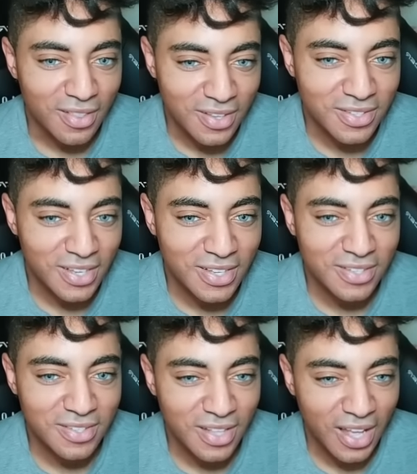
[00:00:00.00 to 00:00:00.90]
This
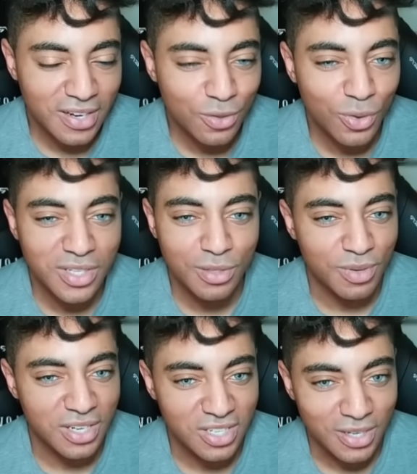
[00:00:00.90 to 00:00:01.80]
is not going to
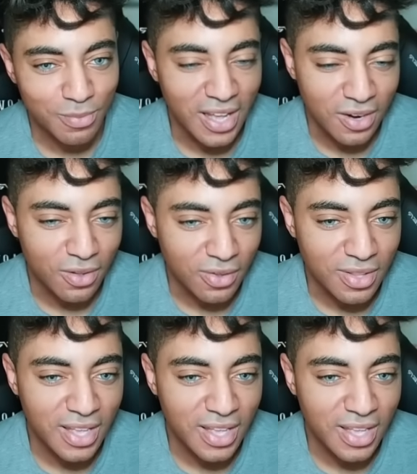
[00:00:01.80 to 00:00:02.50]
be cheap at all,